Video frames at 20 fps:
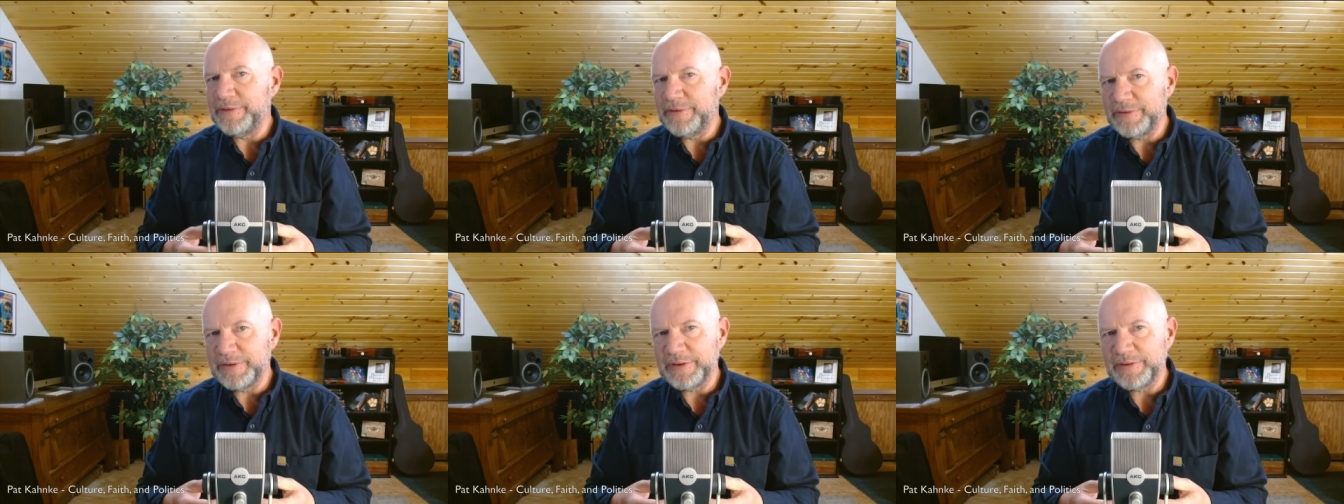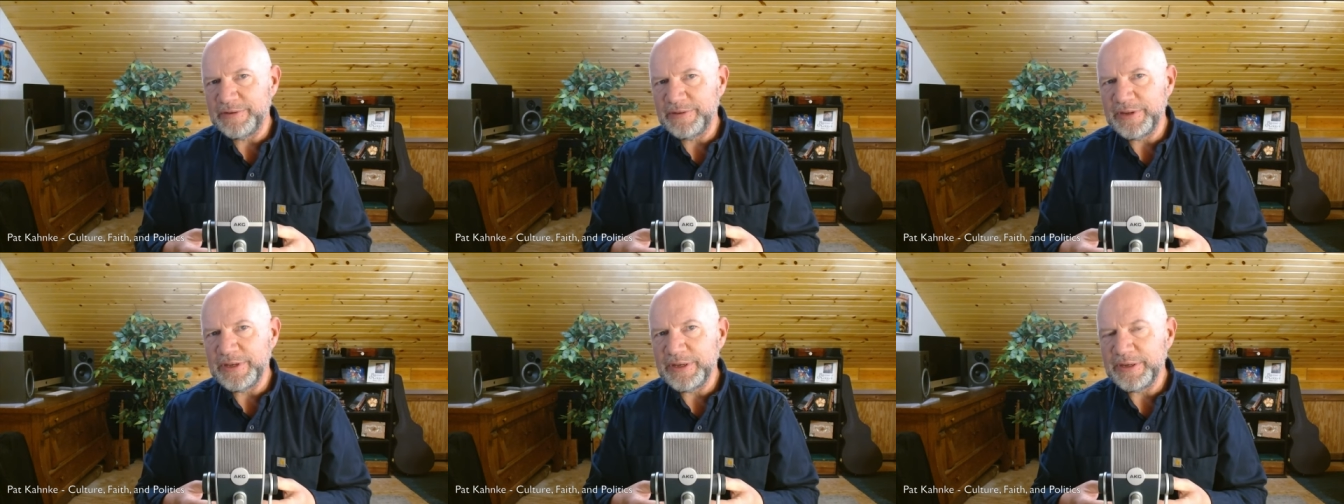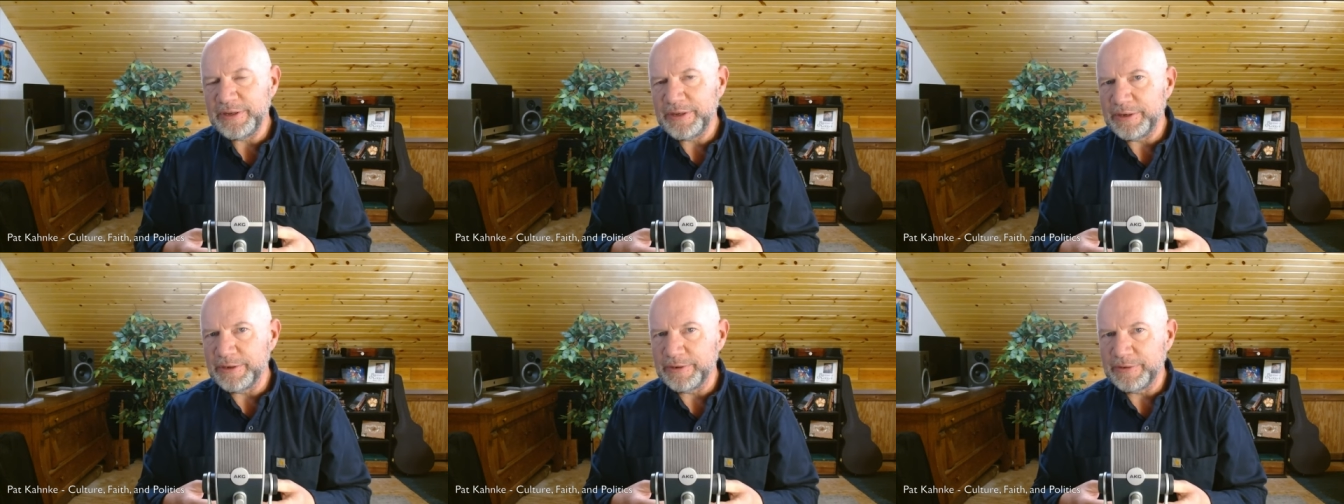
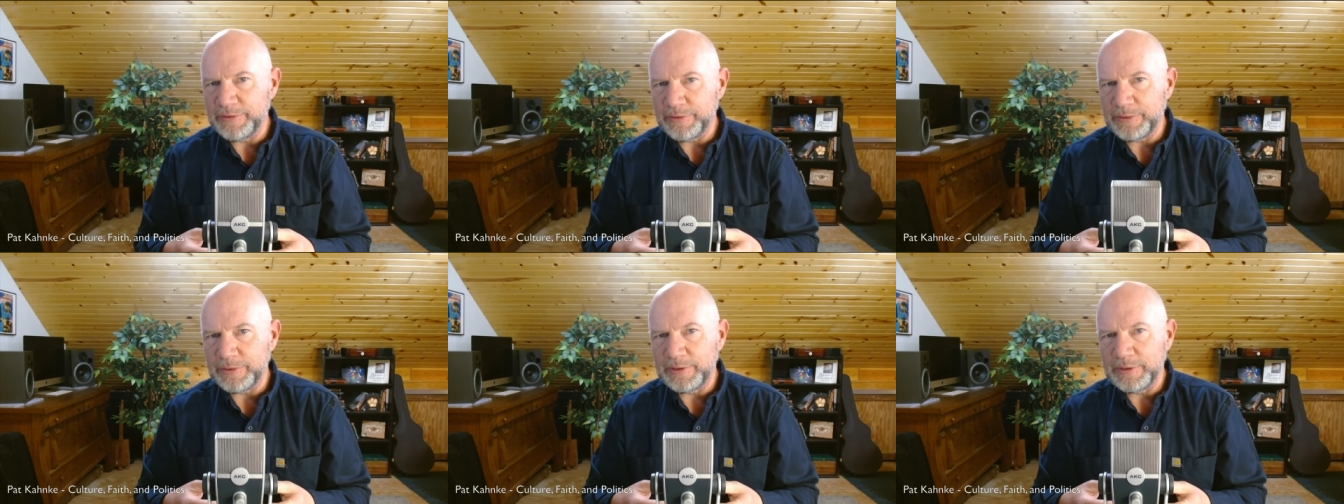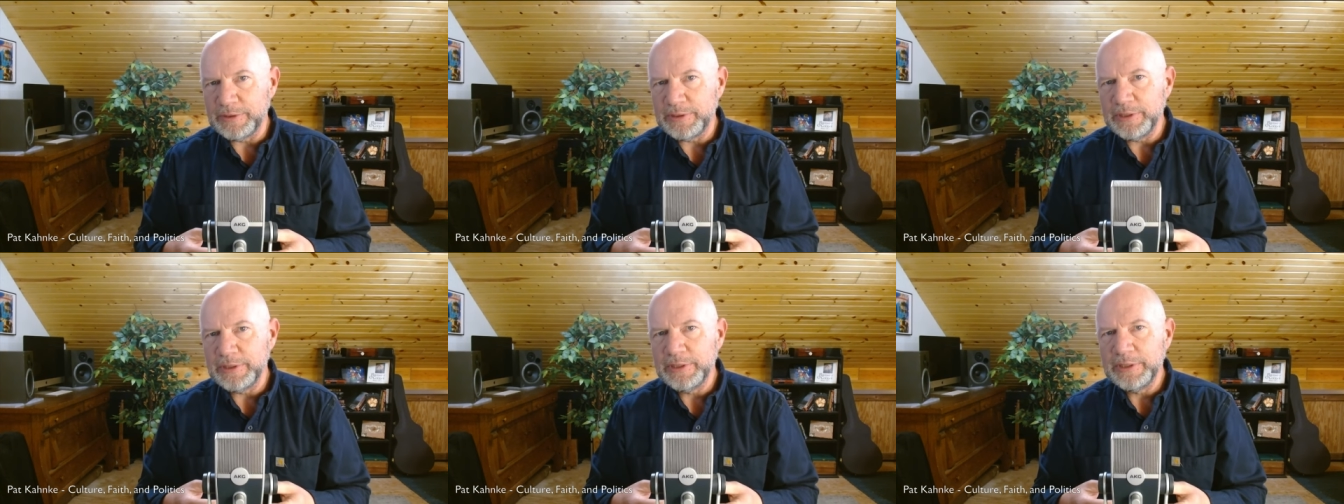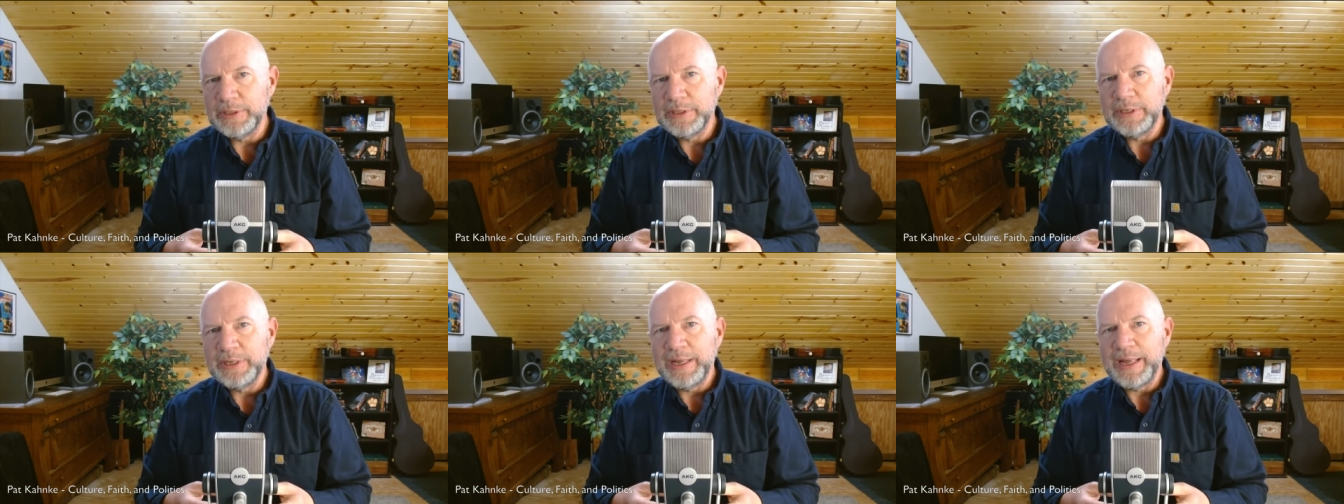16 years old,
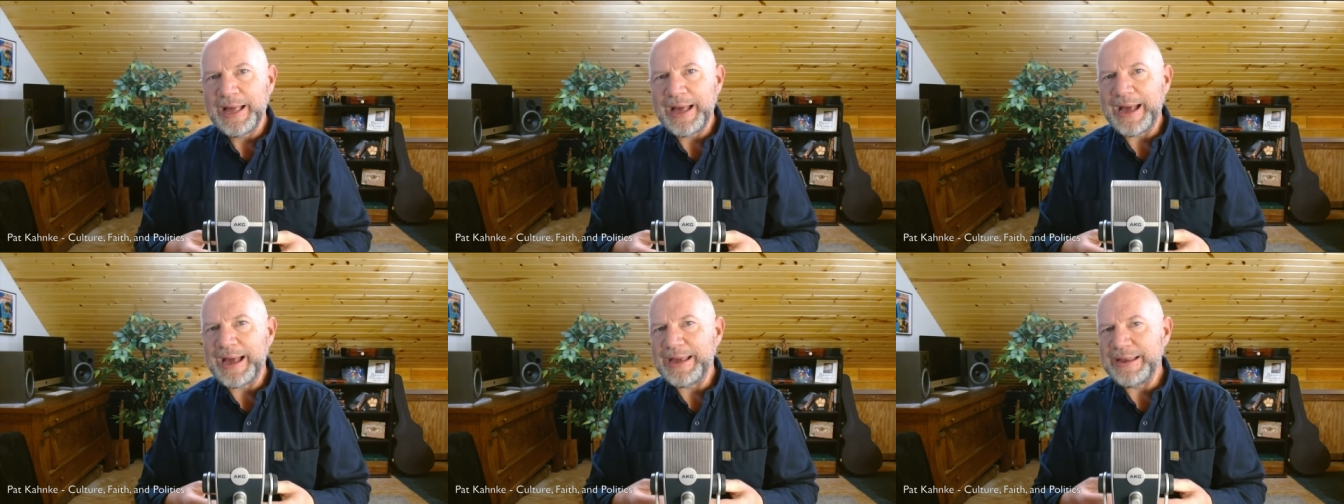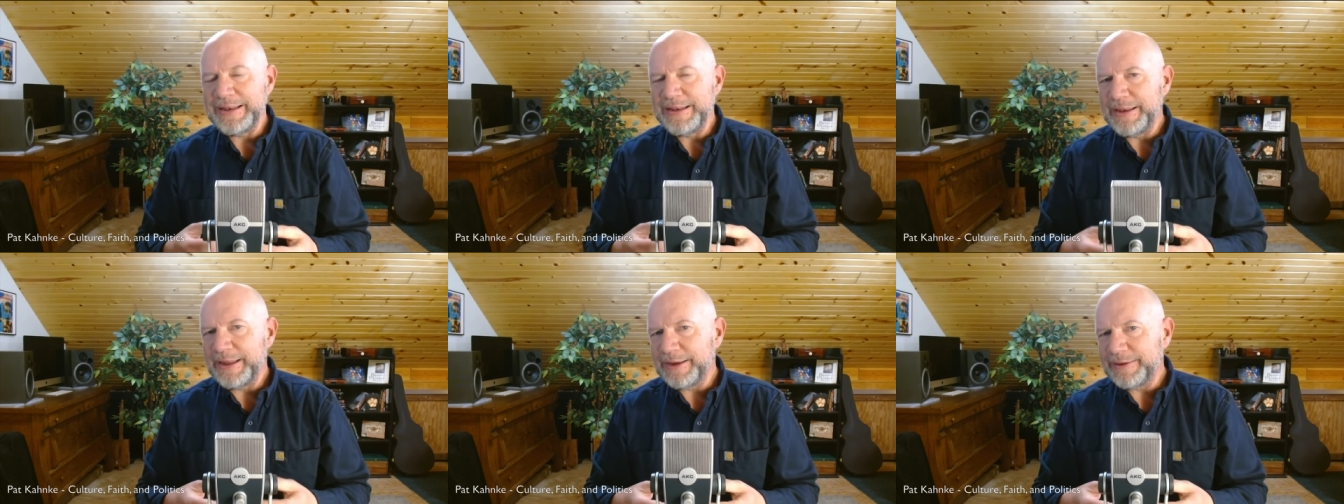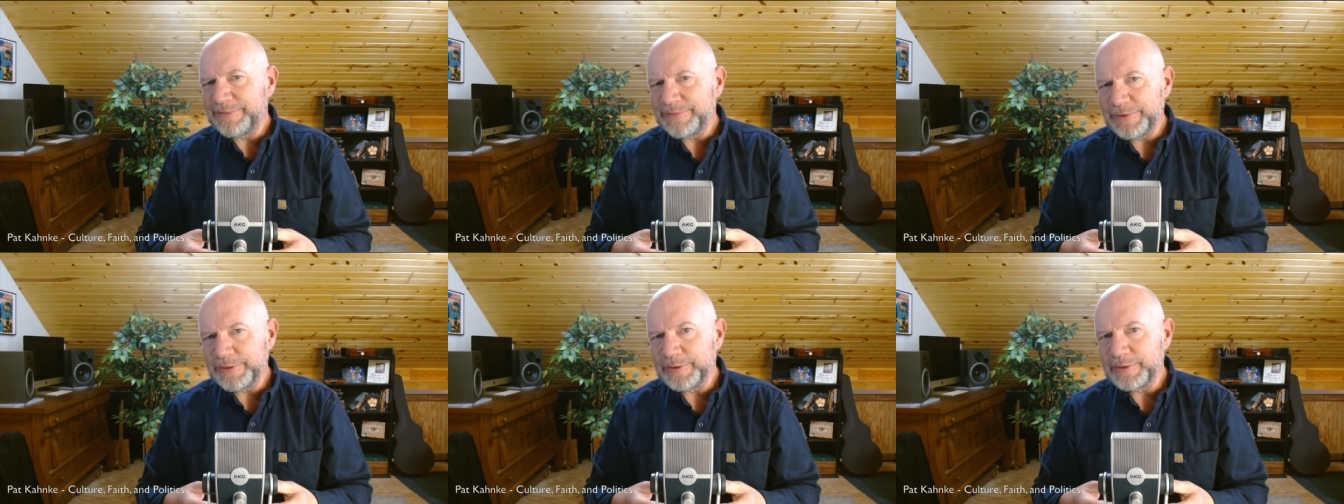I
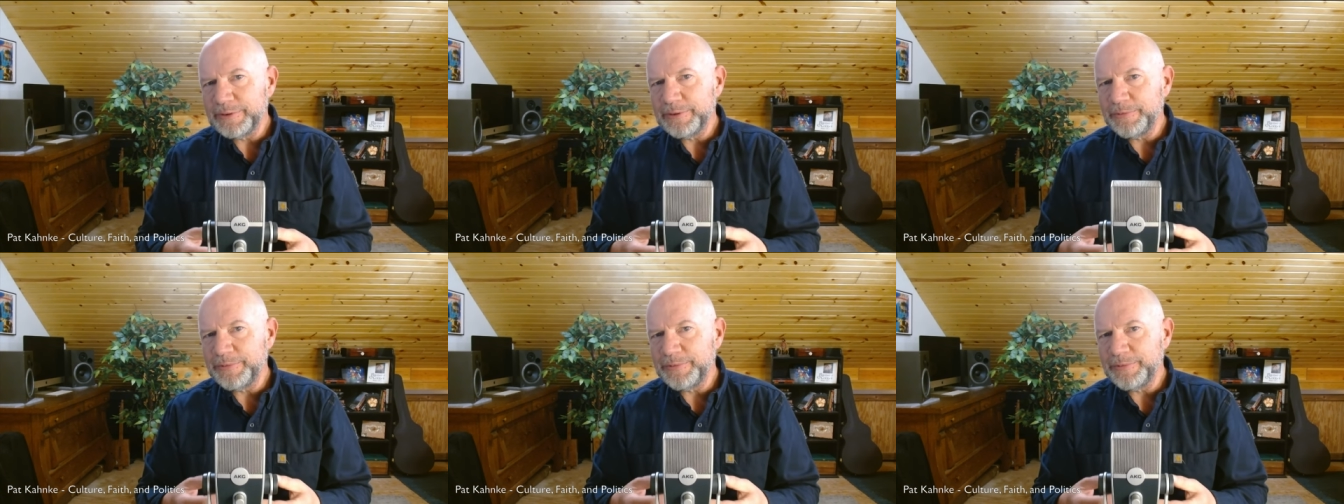never